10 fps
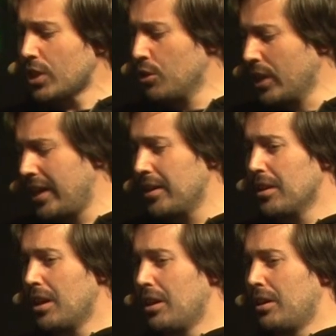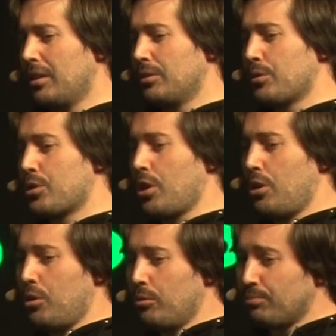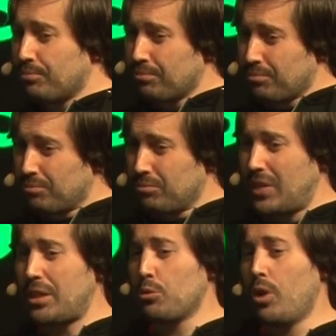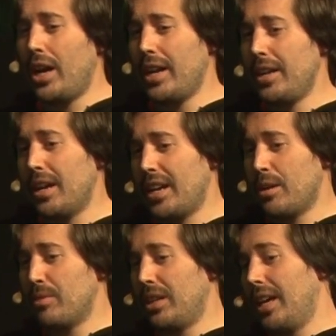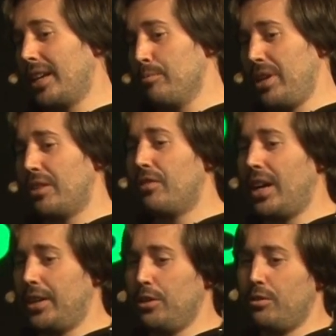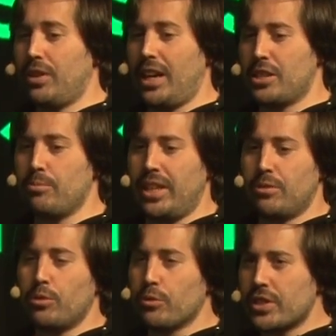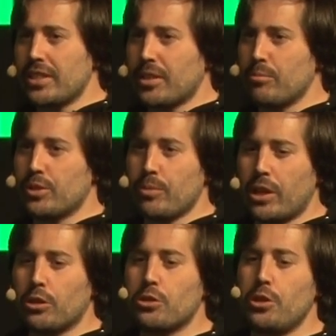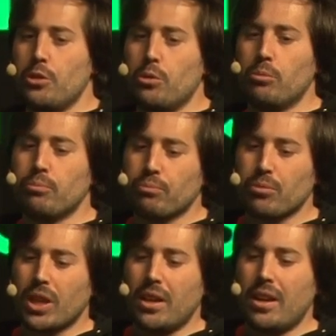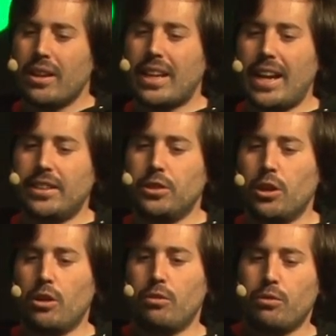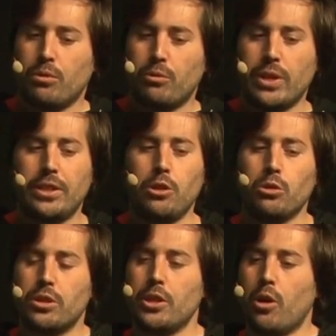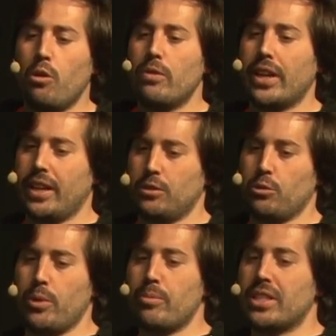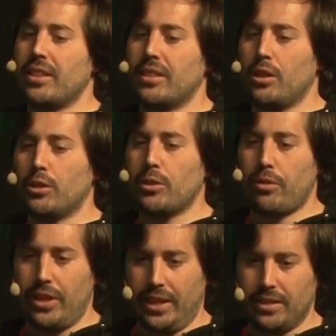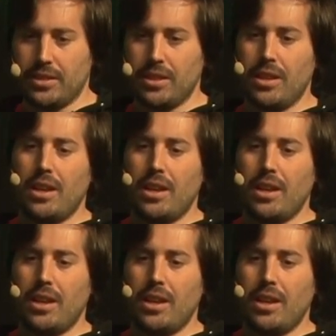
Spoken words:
Okay, so that's why I am like a big fan of hash-based proof systems, because you kind of reduce the overhead to represent a lot of things,